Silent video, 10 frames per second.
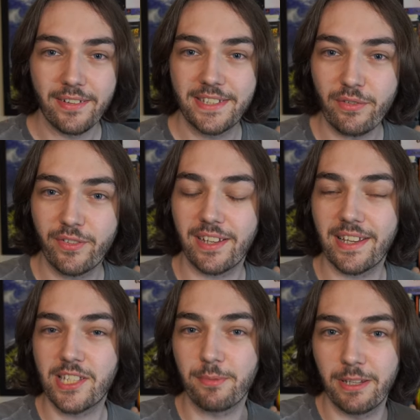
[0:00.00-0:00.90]
Definitely
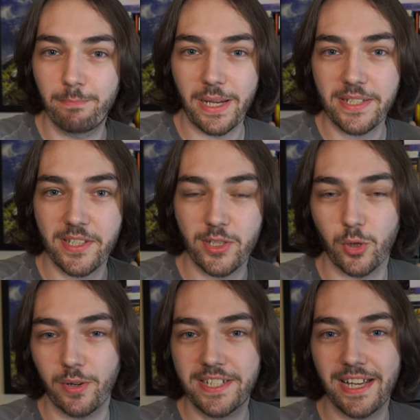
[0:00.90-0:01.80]
some of the best
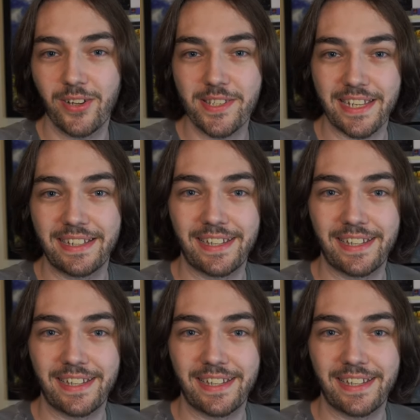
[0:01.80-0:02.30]
storytellers in